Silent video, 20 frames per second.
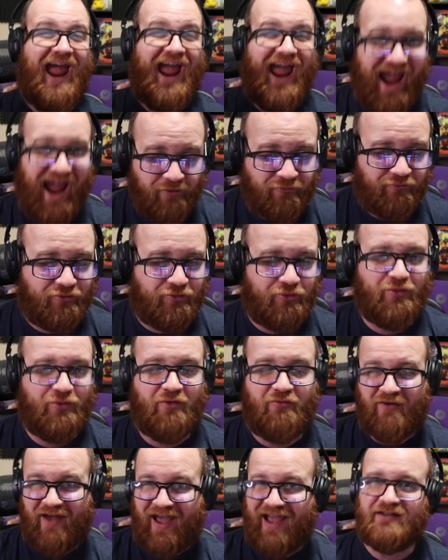after the
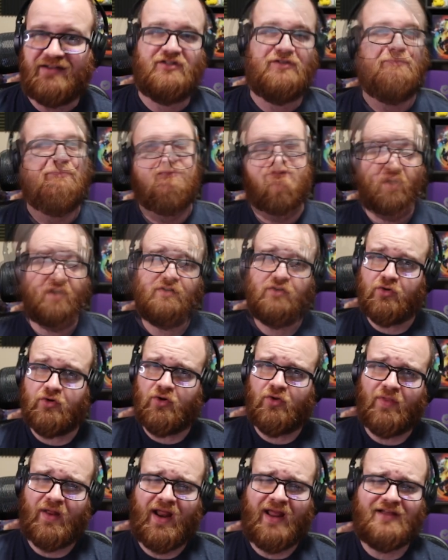fact. While I don't
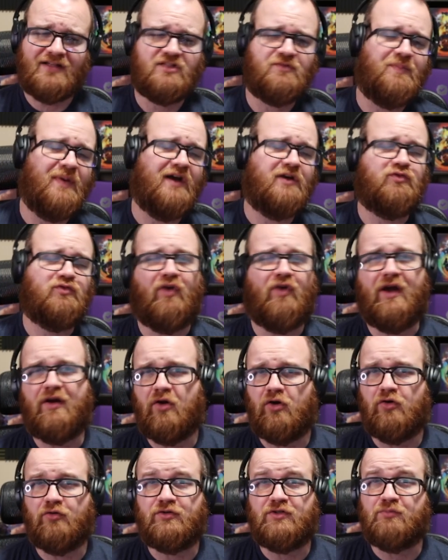know that I expect Red
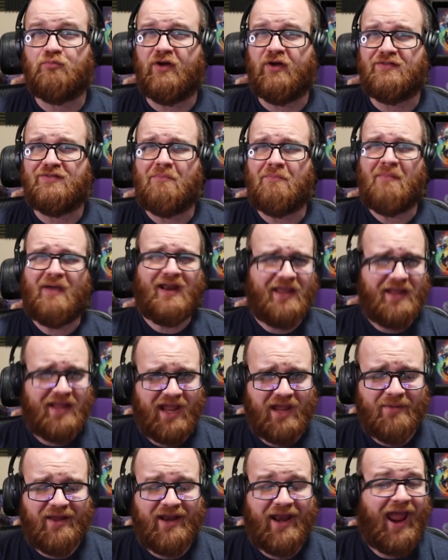Hulk to break the
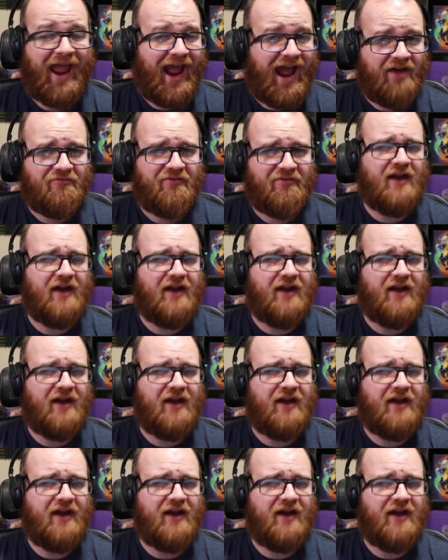metagame in half,